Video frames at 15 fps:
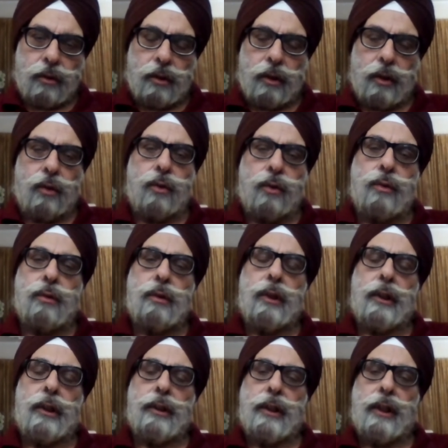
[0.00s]
who
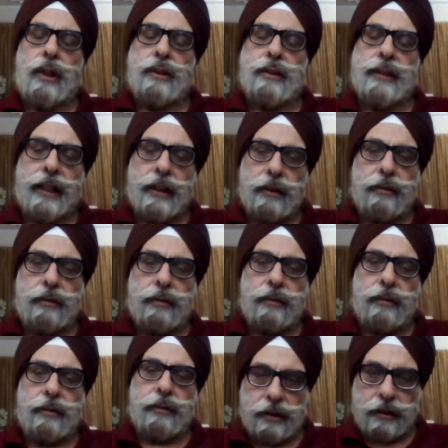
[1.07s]

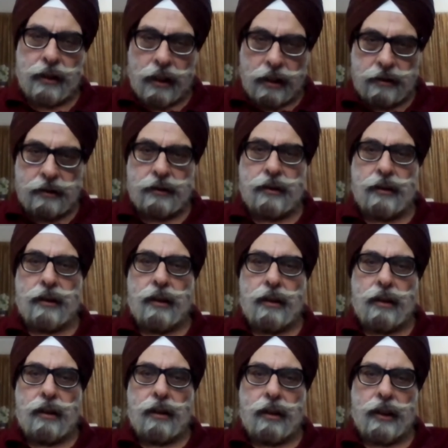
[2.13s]
sacrificed his sons,
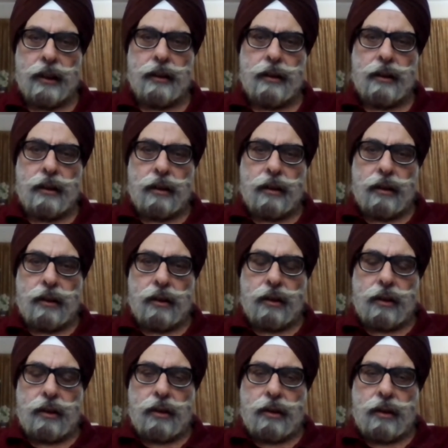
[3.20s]
eh,
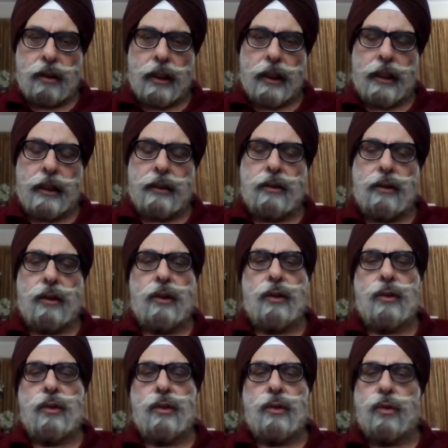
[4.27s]
and
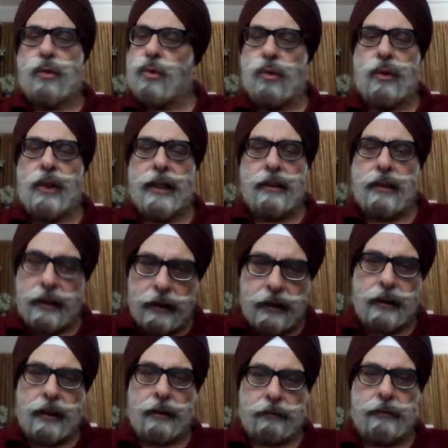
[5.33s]
who had
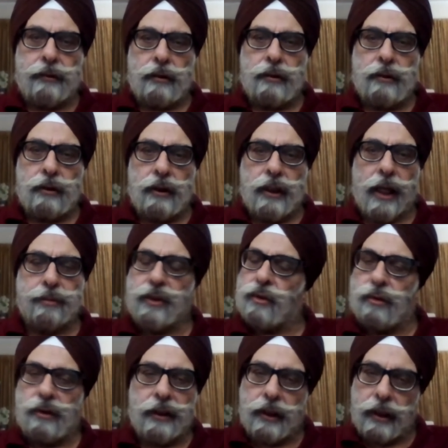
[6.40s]
nothing left,
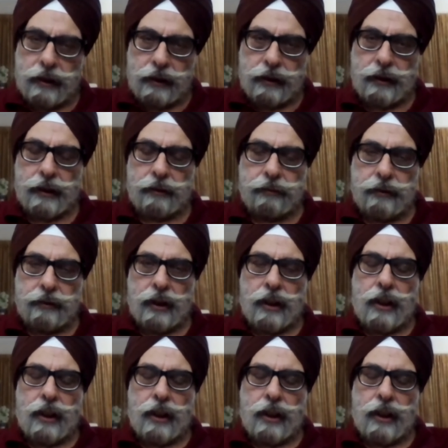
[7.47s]
absolutely nothing left.